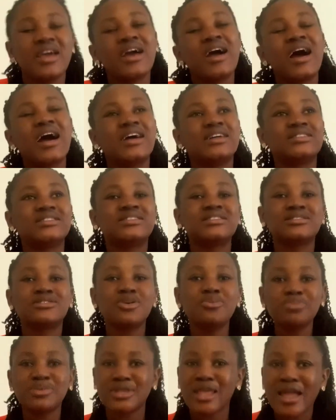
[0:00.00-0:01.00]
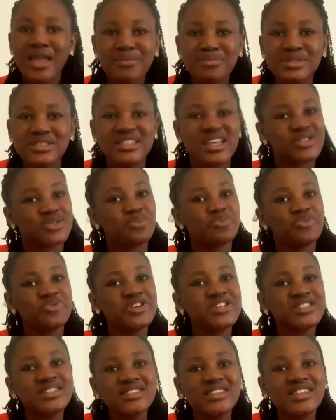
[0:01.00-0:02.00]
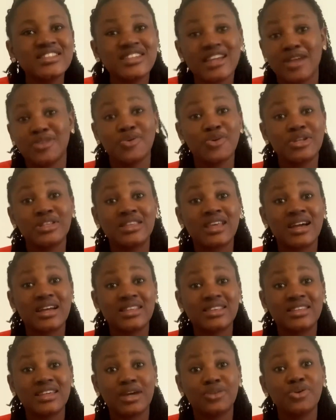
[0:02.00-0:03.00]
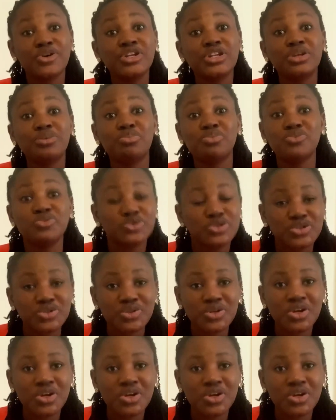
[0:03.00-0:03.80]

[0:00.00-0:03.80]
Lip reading: And sometimes there are some residents that they are not in the mood.